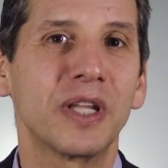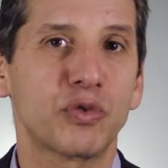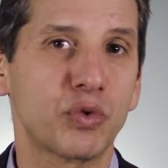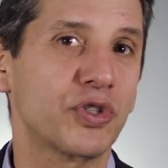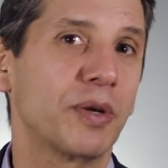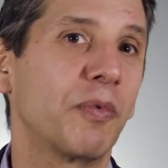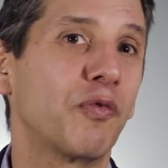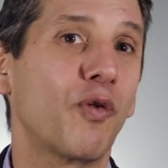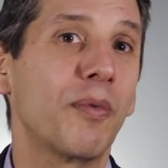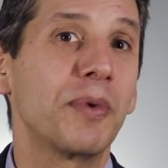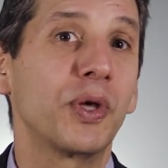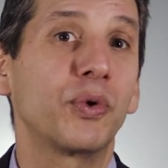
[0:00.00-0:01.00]
As we said
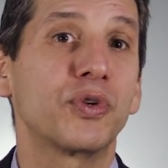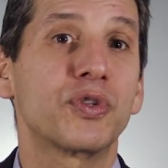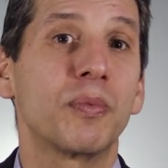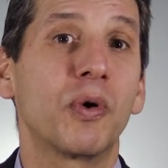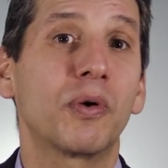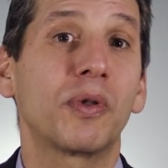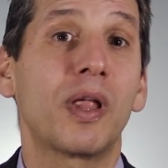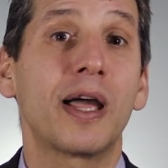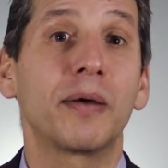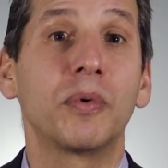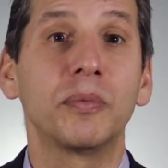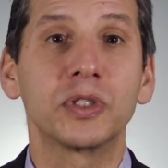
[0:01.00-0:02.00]
before, Miele is the more
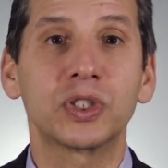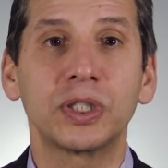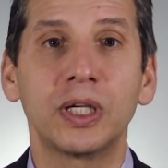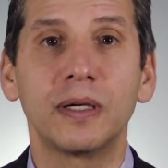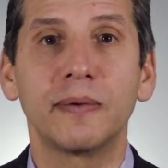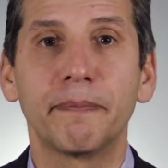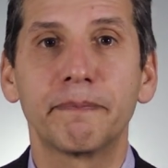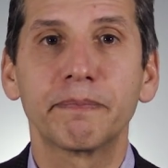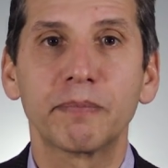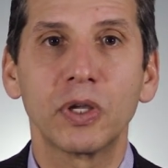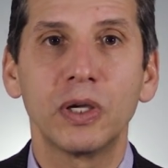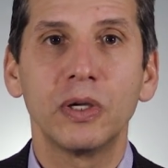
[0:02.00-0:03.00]
reliable machine.
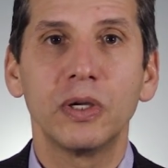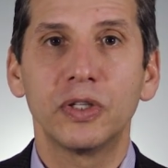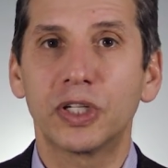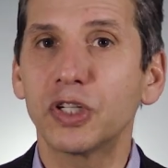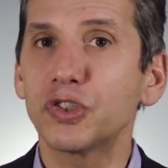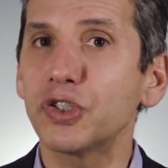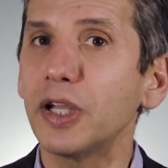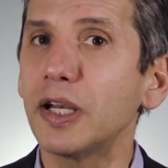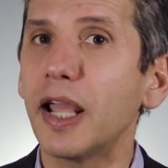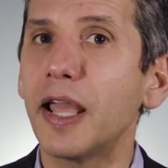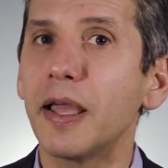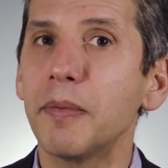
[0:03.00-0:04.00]
The
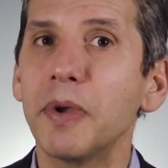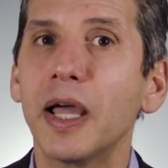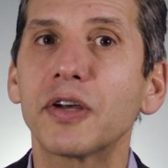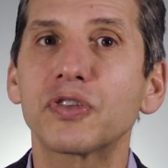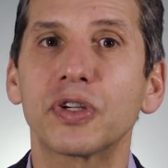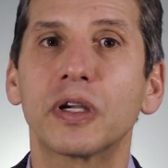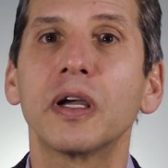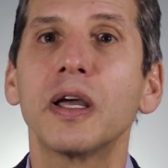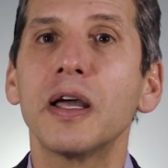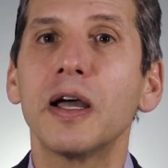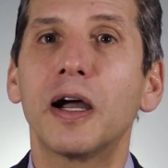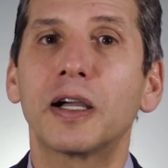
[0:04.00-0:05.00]
KitchenAid M has a
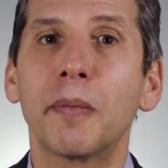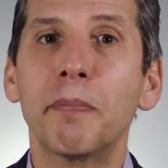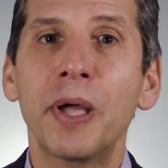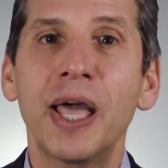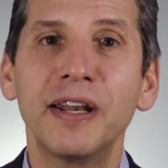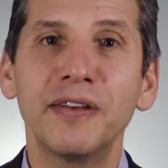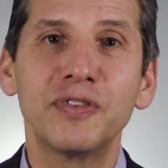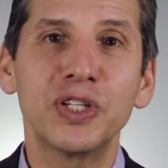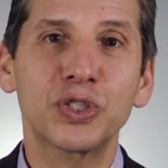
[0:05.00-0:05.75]
competitive